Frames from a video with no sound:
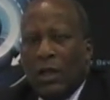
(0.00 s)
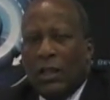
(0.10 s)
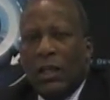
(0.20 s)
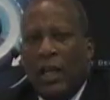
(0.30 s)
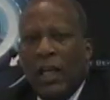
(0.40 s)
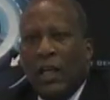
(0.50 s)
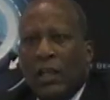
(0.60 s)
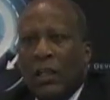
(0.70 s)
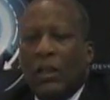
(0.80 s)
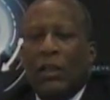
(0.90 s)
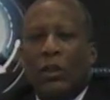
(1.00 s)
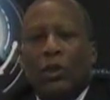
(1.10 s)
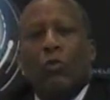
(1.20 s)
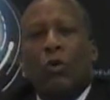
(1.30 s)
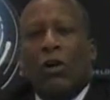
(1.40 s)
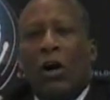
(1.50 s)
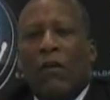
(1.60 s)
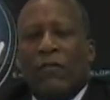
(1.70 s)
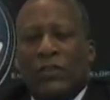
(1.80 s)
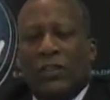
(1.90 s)
Again, you want to
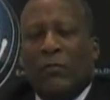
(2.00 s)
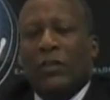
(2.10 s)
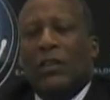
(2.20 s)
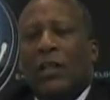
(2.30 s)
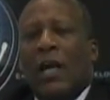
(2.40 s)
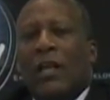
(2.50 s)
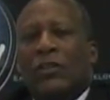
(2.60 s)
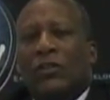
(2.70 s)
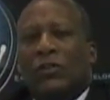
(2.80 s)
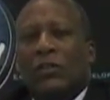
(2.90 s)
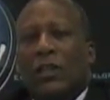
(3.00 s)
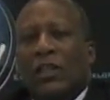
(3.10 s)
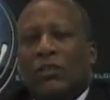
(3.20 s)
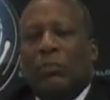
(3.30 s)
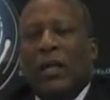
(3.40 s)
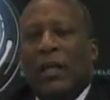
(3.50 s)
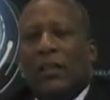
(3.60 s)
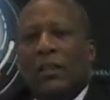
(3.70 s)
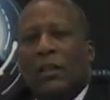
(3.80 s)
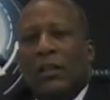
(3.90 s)
offer something and not just expect
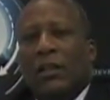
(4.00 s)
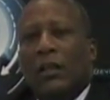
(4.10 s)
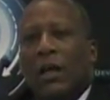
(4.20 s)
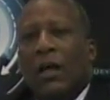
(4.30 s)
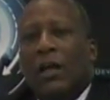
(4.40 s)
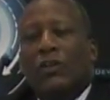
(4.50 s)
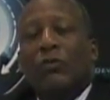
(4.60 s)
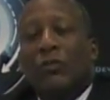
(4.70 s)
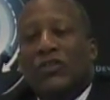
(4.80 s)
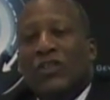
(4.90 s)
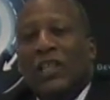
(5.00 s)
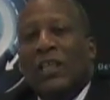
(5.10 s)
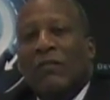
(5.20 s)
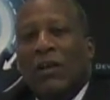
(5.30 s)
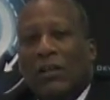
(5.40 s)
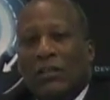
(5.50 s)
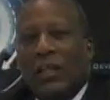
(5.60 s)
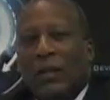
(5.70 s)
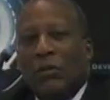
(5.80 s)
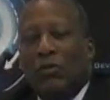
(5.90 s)
to receive all the
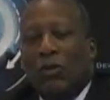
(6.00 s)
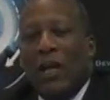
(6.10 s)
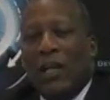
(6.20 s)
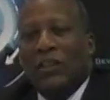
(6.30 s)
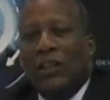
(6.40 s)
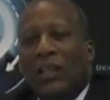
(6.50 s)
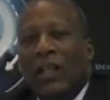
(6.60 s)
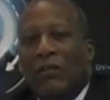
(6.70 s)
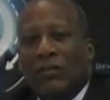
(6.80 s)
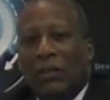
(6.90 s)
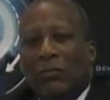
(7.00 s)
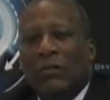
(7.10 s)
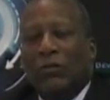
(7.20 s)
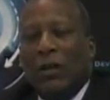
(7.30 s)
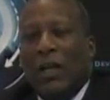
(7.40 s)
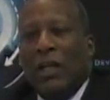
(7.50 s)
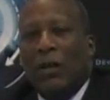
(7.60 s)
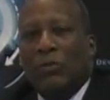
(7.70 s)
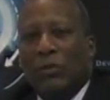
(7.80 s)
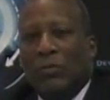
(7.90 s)
time. You want to actually give something, try to
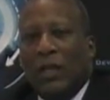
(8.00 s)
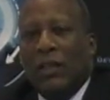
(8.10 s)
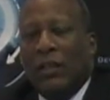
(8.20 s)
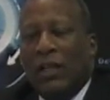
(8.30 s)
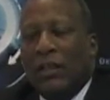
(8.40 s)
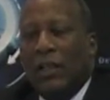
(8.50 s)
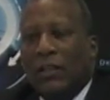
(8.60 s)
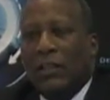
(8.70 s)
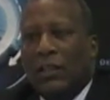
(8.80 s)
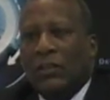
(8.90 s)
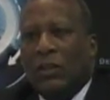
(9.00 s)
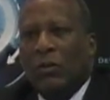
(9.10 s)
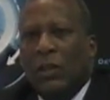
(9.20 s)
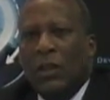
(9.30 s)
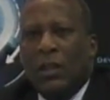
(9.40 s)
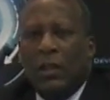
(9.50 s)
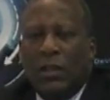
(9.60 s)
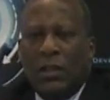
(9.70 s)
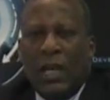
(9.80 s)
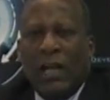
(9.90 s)
help somebody in that kind of thing. So
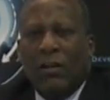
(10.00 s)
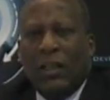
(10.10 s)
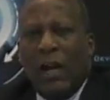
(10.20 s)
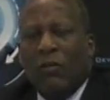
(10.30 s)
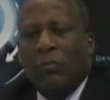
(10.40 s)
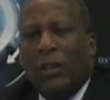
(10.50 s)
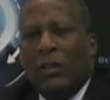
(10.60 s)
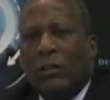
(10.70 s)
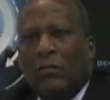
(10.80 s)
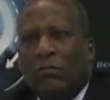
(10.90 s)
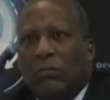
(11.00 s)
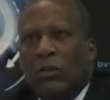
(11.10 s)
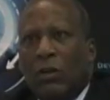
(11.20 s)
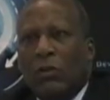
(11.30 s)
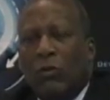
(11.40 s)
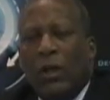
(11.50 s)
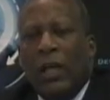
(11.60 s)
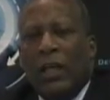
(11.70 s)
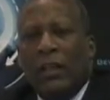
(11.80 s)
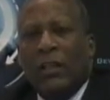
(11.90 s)
that would be, you know, the
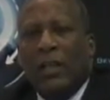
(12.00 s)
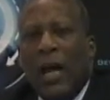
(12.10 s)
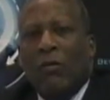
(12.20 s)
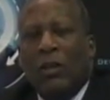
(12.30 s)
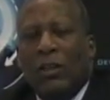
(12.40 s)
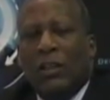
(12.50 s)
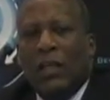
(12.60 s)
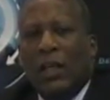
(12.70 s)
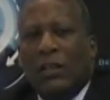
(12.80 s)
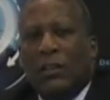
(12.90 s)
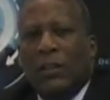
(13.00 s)
way that I would look at